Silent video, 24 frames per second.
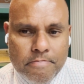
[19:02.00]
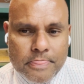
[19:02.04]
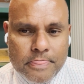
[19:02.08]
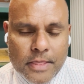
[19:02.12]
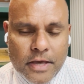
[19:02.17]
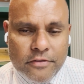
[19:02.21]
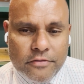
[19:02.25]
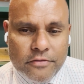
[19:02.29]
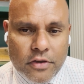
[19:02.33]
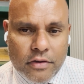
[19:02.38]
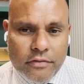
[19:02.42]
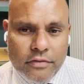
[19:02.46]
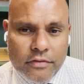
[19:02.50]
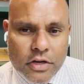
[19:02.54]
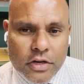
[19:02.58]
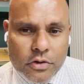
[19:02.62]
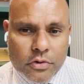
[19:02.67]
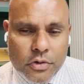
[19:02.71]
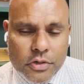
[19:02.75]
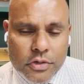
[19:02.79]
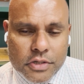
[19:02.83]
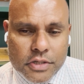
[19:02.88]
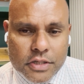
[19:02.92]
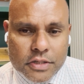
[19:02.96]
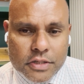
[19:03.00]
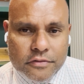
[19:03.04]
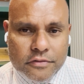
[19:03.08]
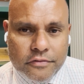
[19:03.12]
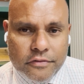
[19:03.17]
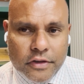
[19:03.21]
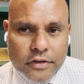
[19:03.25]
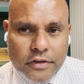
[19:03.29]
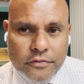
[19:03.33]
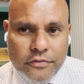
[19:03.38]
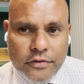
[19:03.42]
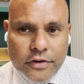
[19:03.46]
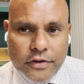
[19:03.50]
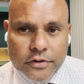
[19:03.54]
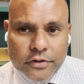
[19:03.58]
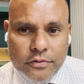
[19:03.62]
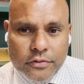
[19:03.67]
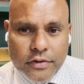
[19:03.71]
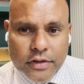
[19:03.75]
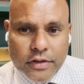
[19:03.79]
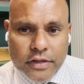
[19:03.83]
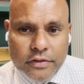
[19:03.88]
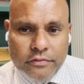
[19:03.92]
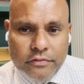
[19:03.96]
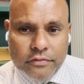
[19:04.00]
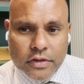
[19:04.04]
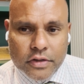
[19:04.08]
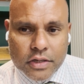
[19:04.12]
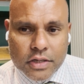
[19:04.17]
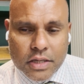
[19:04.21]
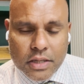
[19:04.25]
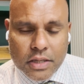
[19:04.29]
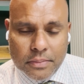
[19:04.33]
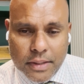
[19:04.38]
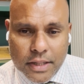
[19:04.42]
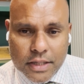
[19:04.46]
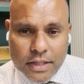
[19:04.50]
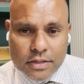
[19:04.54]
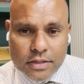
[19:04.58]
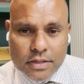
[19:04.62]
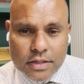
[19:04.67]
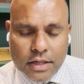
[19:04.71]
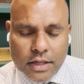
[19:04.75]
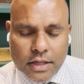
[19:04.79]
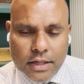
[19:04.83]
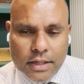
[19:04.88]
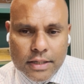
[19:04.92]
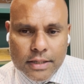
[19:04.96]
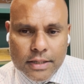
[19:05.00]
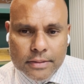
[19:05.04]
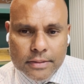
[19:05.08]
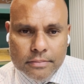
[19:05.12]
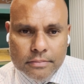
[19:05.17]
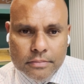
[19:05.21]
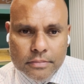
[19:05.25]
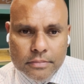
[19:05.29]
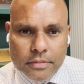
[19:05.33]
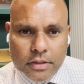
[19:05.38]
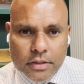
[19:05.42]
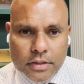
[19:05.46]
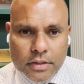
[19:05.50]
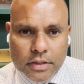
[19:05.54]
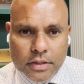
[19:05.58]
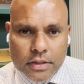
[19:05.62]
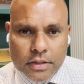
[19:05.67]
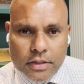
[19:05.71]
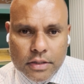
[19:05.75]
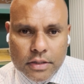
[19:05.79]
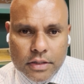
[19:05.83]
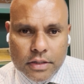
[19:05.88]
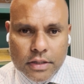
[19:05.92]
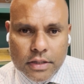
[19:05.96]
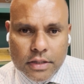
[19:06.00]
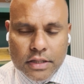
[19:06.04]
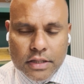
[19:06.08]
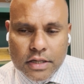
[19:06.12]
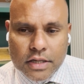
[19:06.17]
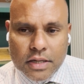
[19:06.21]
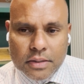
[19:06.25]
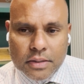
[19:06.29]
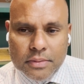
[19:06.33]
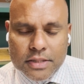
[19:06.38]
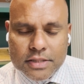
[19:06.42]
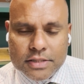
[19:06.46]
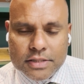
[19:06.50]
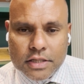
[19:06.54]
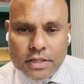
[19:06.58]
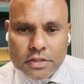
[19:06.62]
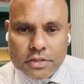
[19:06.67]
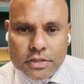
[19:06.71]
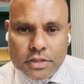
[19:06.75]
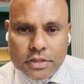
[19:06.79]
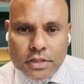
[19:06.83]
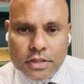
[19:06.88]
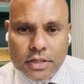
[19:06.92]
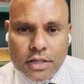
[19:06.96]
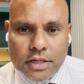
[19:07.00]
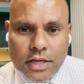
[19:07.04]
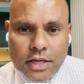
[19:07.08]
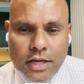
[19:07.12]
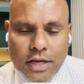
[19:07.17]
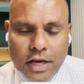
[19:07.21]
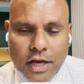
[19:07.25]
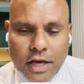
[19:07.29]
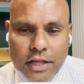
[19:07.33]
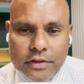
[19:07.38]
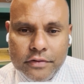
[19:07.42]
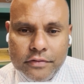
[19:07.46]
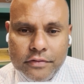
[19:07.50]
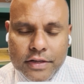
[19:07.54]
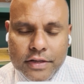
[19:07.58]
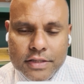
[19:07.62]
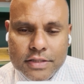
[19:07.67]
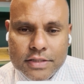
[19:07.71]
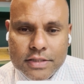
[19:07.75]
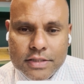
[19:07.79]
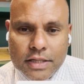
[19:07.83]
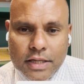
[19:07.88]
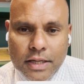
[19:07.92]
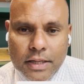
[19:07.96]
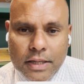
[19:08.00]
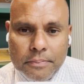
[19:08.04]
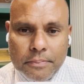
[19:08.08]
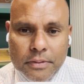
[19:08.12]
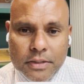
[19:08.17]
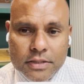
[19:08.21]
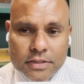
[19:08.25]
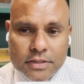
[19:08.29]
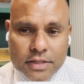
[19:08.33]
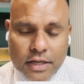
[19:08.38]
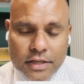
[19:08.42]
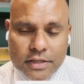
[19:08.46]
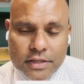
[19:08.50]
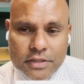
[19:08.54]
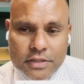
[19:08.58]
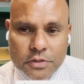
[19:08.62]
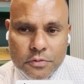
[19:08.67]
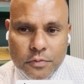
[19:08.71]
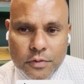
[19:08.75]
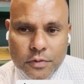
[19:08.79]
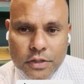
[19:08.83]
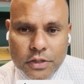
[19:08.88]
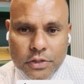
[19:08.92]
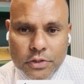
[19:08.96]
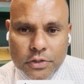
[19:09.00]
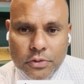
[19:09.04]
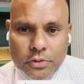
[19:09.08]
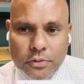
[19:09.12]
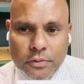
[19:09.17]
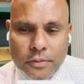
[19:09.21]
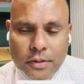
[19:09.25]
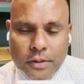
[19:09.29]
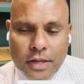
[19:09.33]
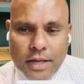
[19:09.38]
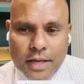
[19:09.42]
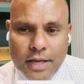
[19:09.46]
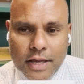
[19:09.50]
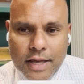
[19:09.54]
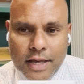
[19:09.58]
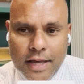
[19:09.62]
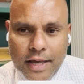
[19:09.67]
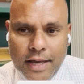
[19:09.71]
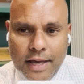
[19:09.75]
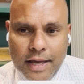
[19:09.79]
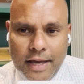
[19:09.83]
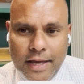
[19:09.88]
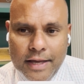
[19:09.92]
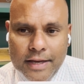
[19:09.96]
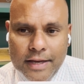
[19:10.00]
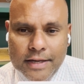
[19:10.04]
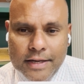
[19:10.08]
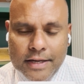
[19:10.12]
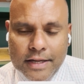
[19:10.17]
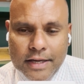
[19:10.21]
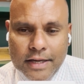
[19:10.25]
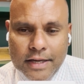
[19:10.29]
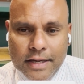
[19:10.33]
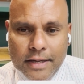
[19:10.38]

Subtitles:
if you have any questions, feel free to leave your comment in the comment section. Otherwise, please like this video, and